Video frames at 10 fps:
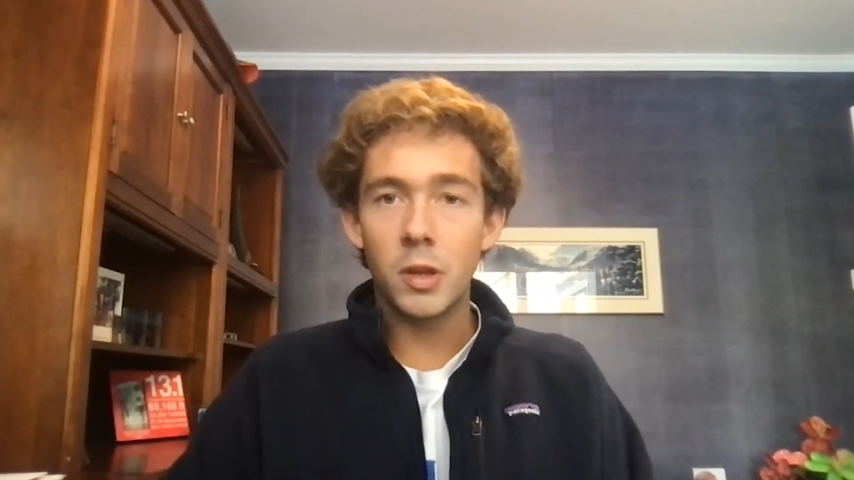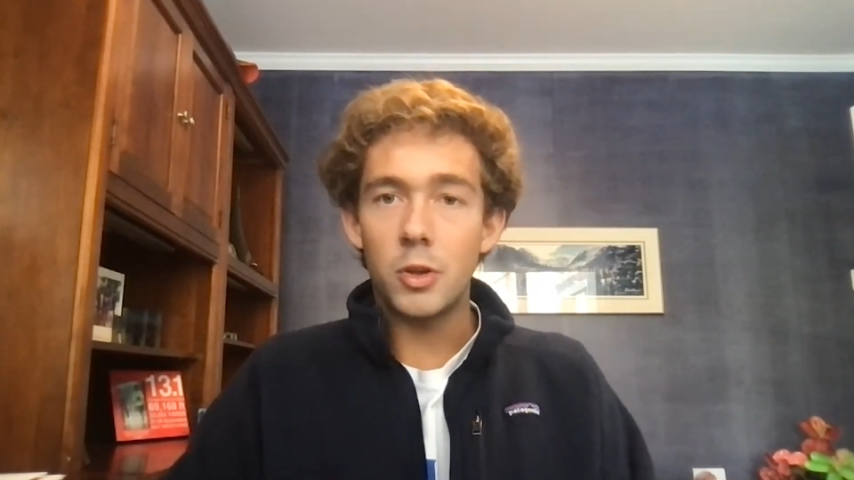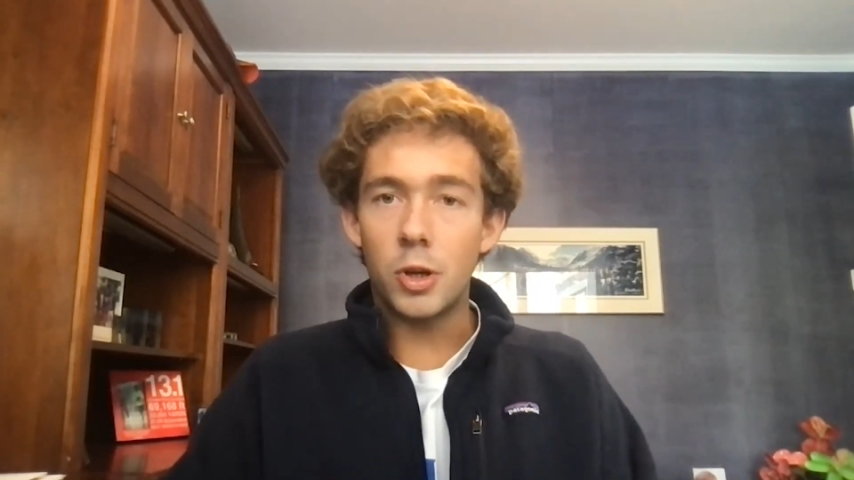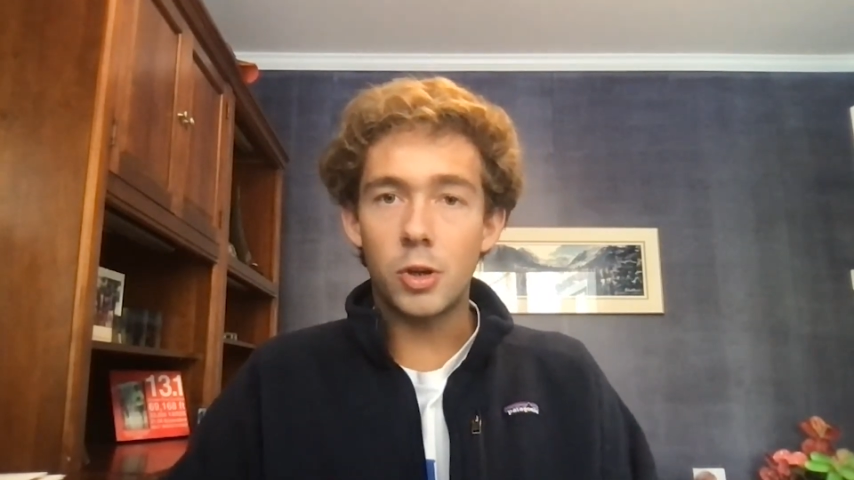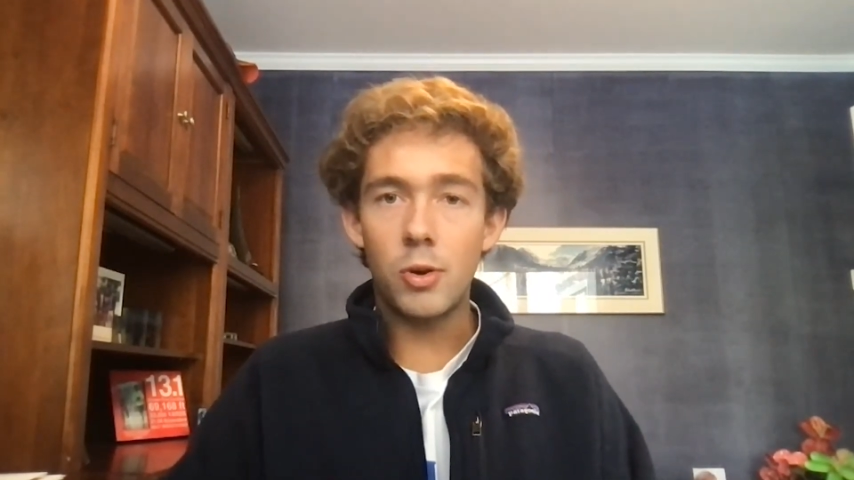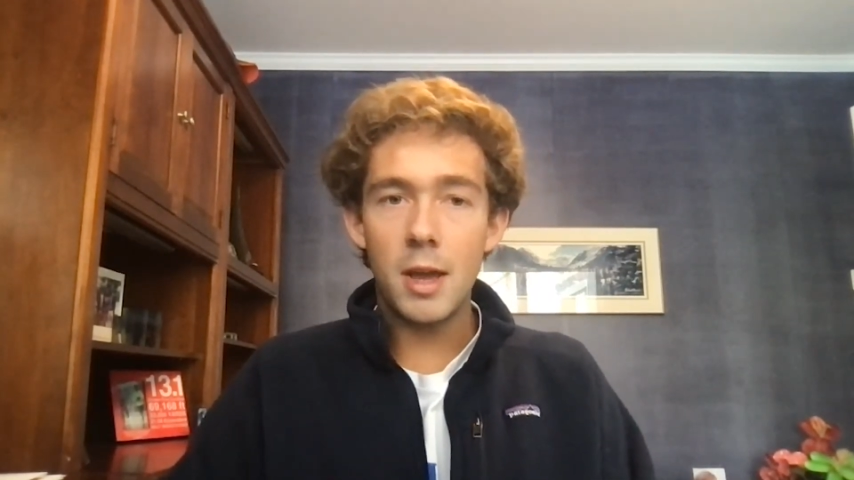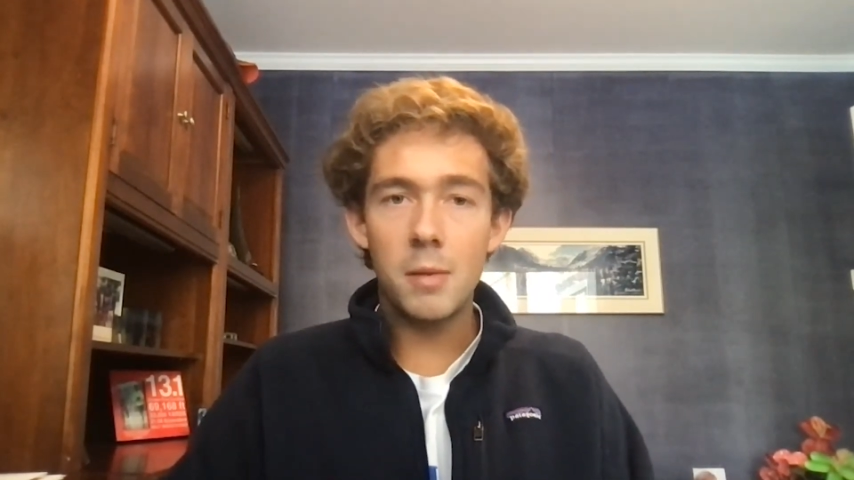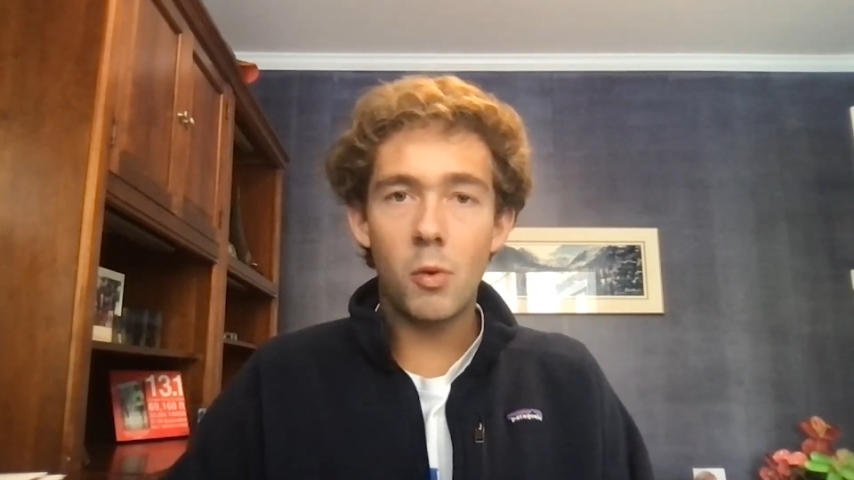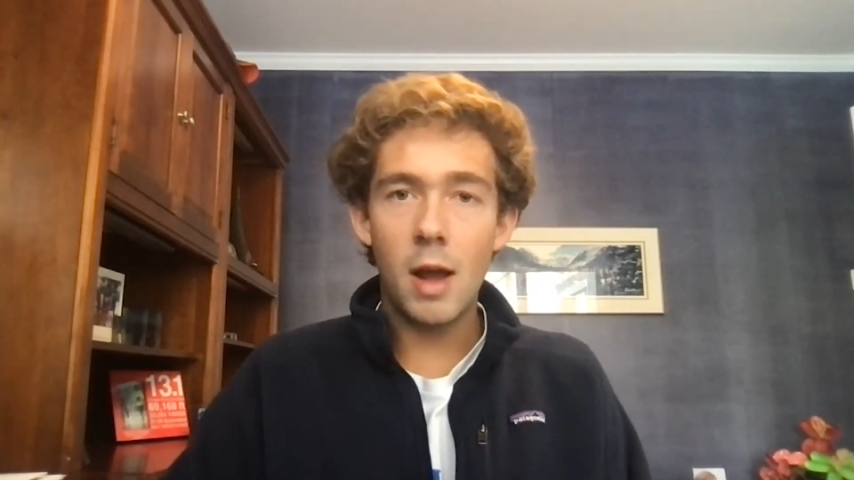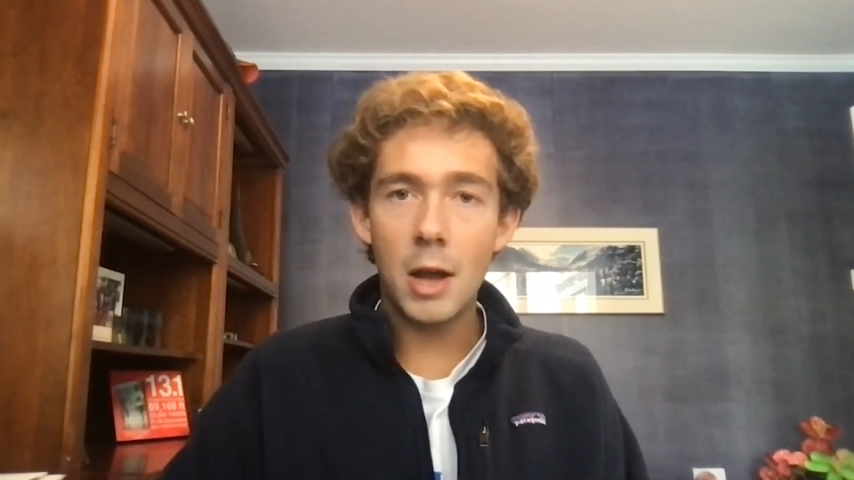you're
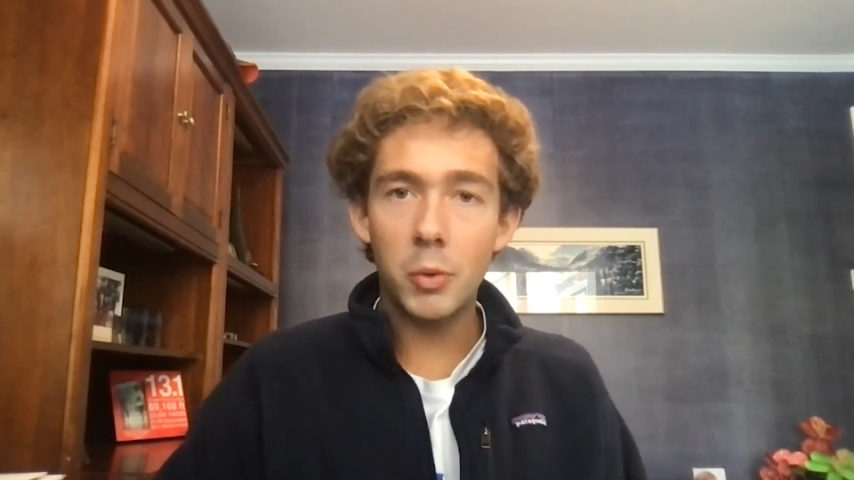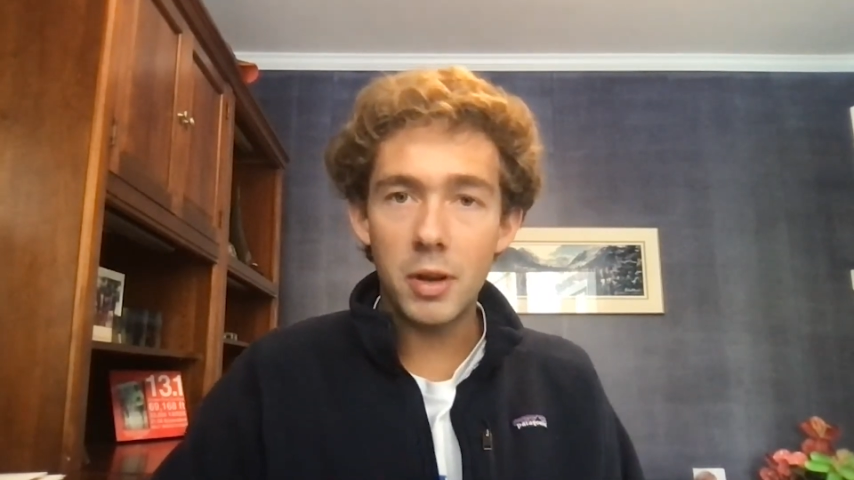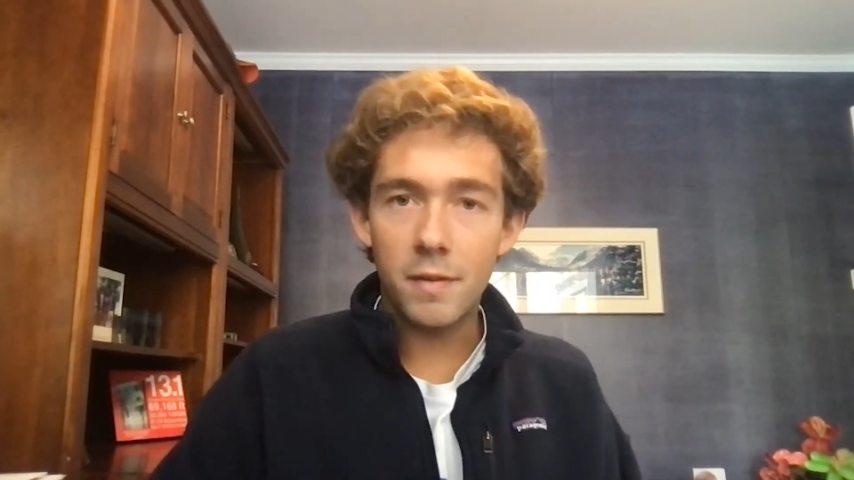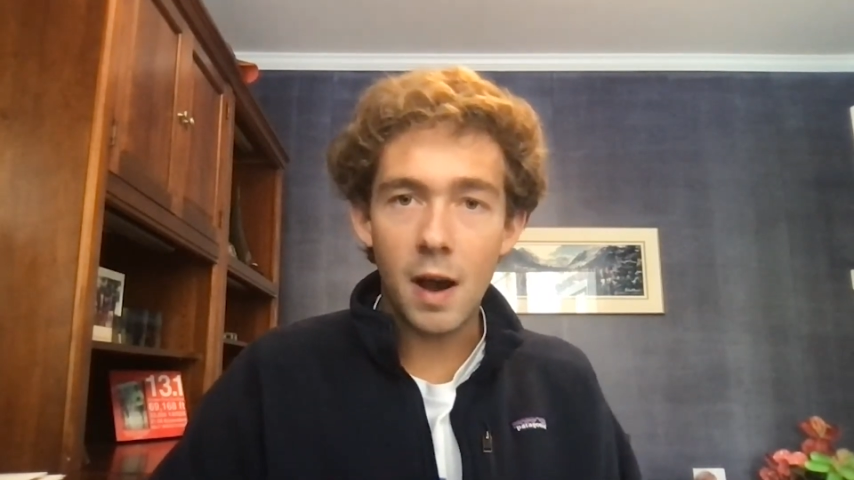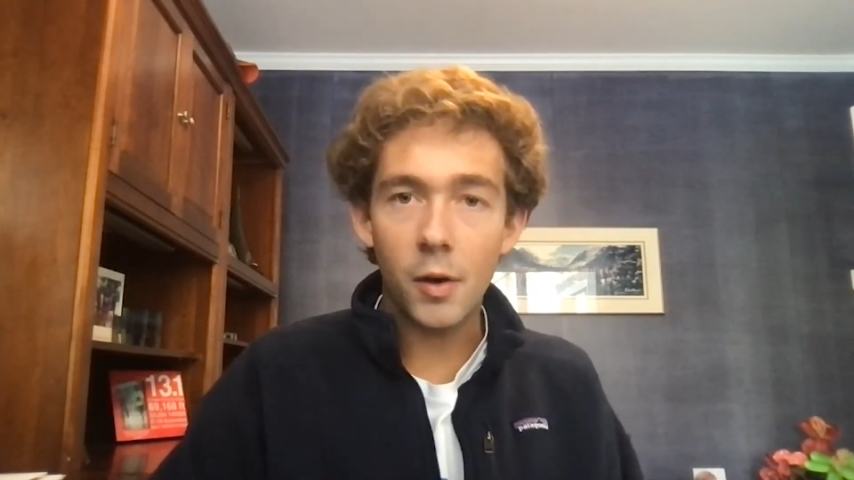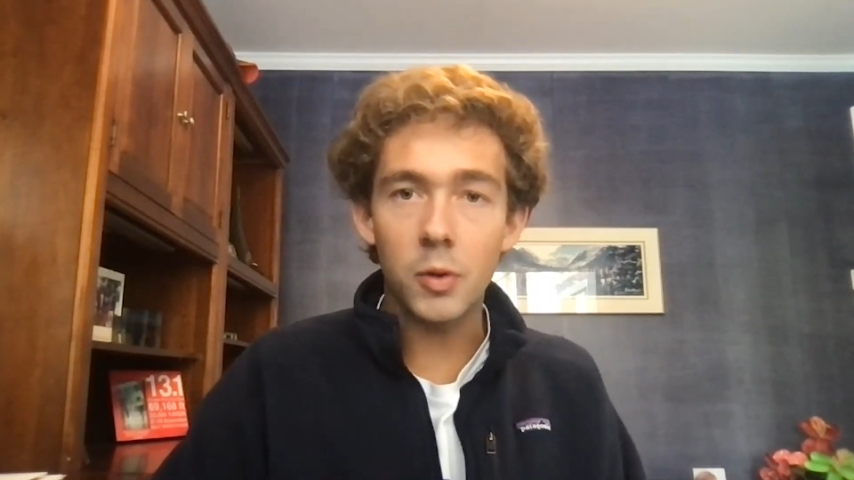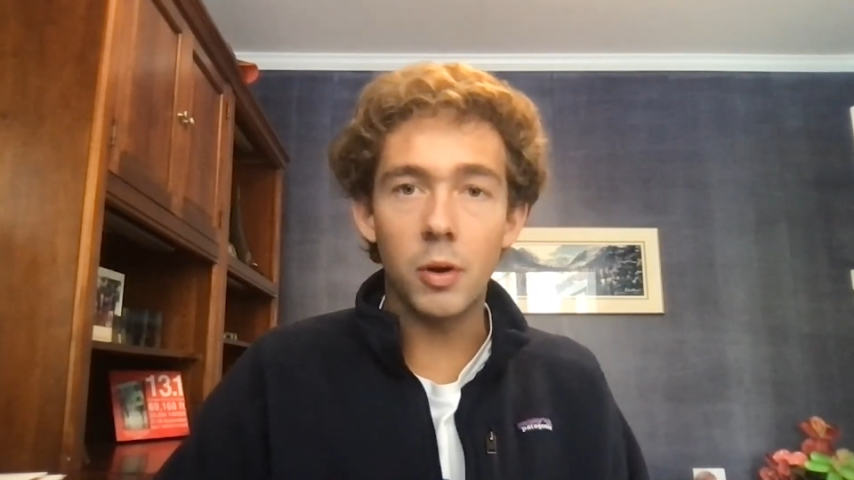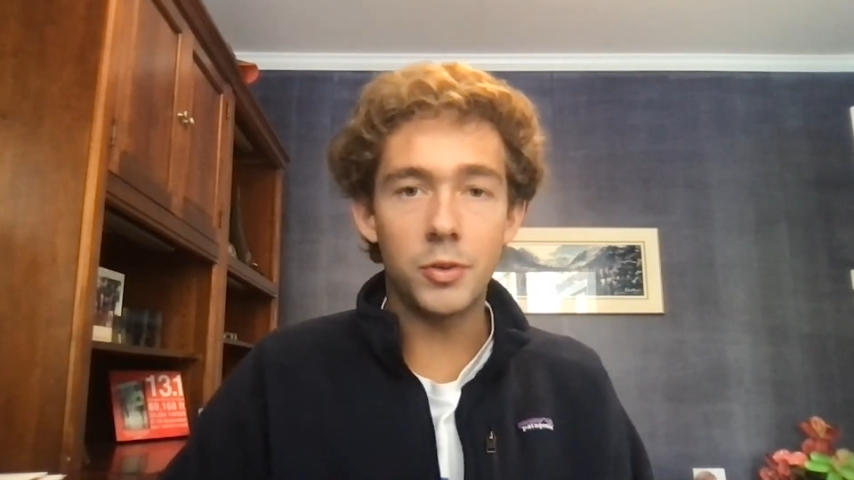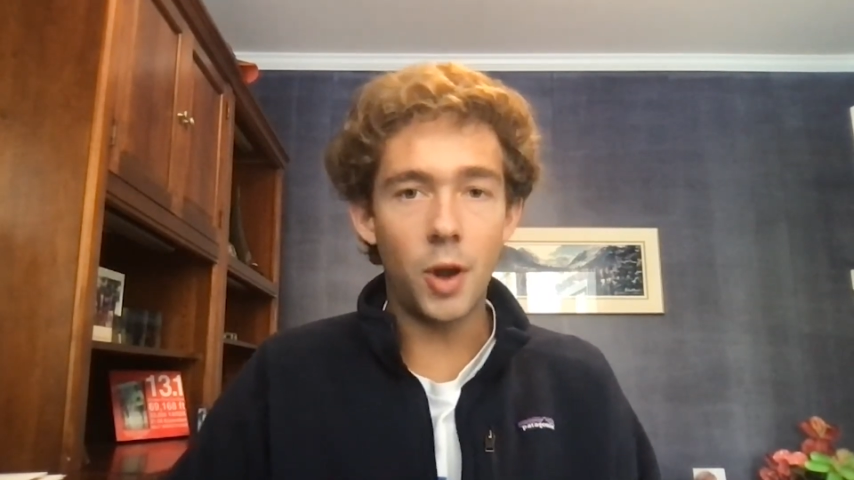creating more equity value a